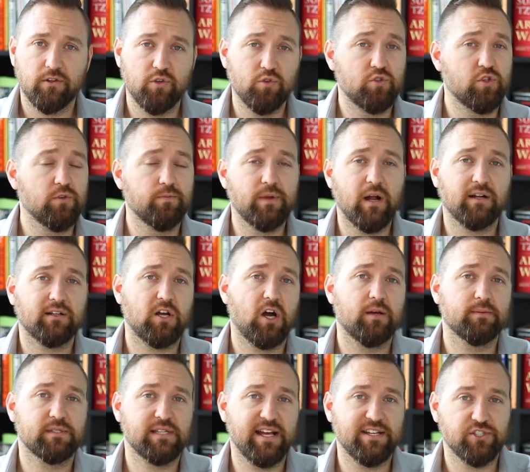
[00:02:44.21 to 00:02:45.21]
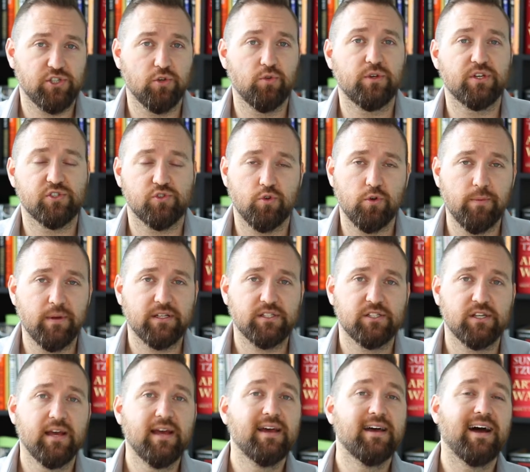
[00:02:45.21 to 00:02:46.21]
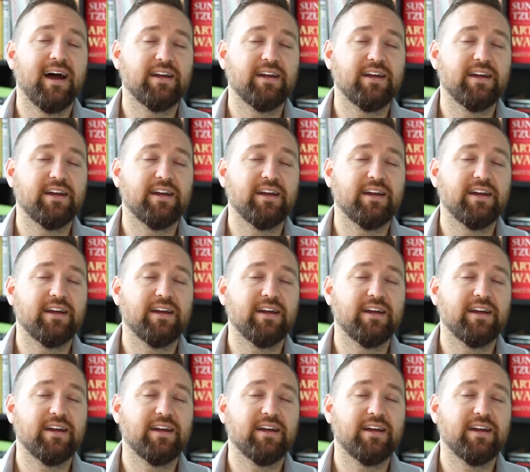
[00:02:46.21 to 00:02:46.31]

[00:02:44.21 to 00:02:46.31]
youtube.com slash lucasrubix.